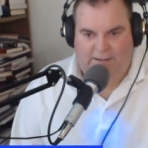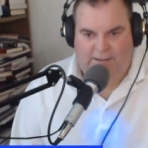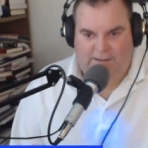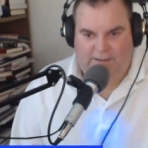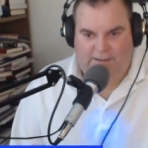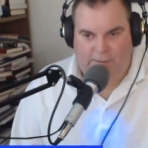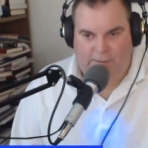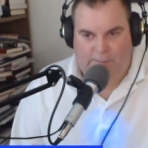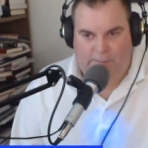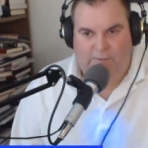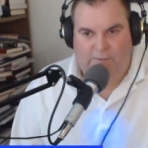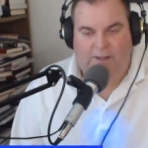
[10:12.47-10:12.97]

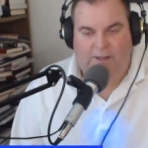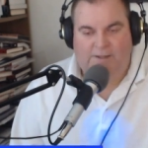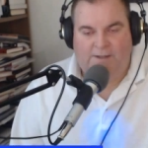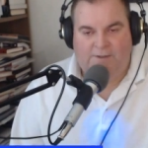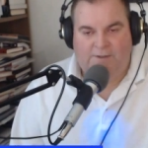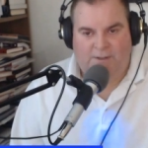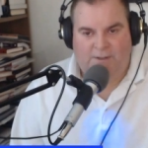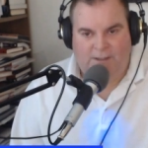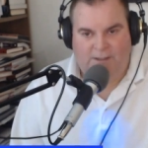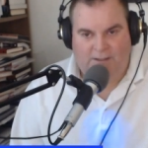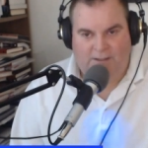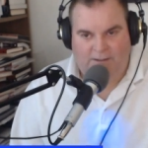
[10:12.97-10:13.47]

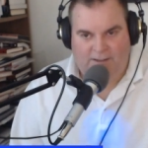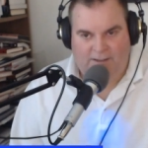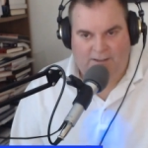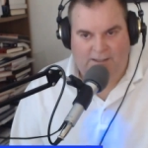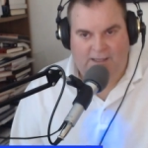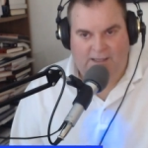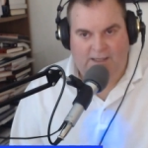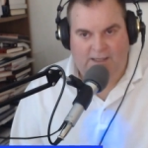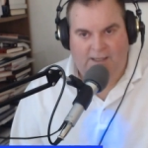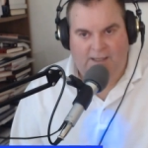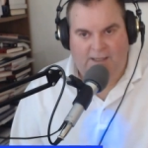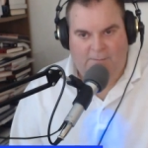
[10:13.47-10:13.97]
complexity of the
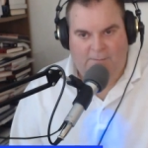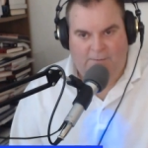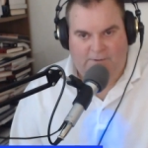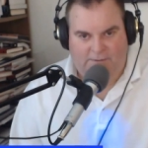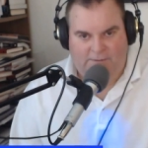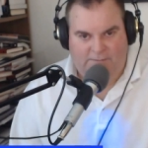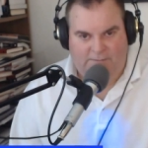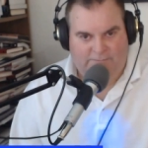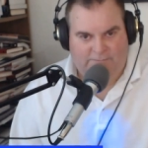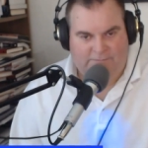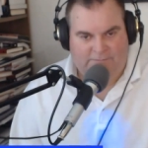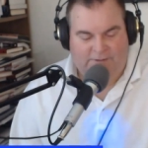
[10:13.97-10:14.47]
game,
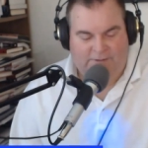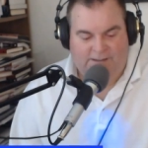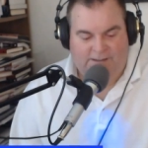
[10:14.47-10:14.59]
and